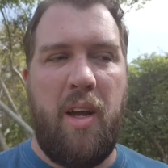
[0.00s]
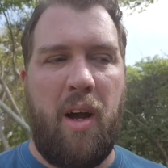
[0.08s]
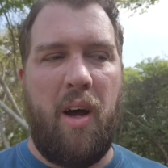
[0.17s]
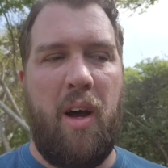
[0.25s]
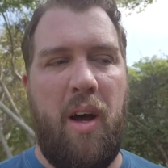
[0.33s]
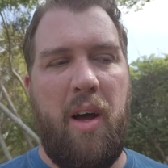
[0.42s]

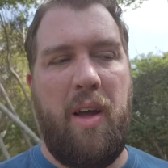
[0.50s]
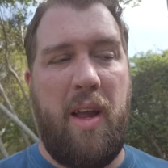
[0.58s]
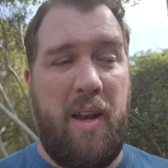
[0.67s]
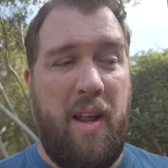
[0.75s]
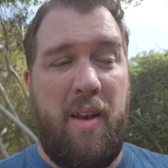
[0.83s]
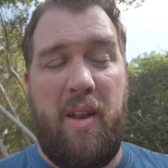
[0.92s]

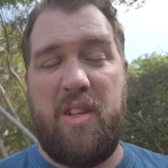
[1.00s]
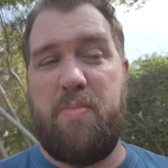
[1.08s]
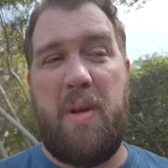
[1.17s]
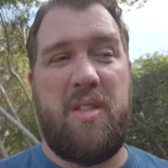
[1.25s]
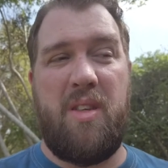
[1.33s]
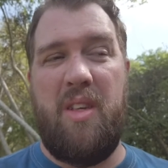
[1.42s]
and that's
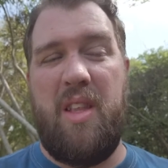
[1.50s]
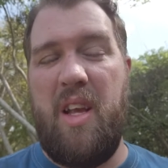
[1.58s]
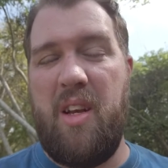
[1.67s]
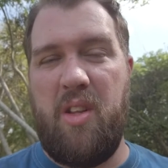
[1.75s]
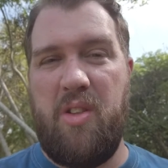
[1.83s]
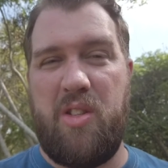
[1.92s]
basically
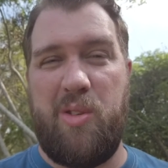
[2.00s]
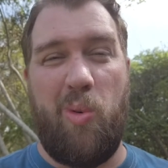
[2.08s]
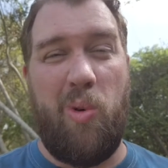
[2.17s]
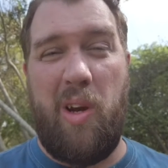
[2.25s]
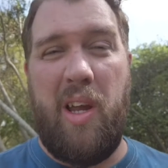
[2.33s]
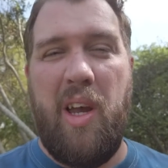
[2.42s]
the end of the
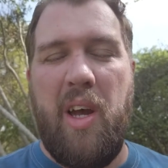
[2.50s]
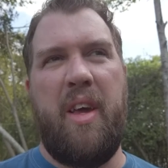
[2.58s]
story.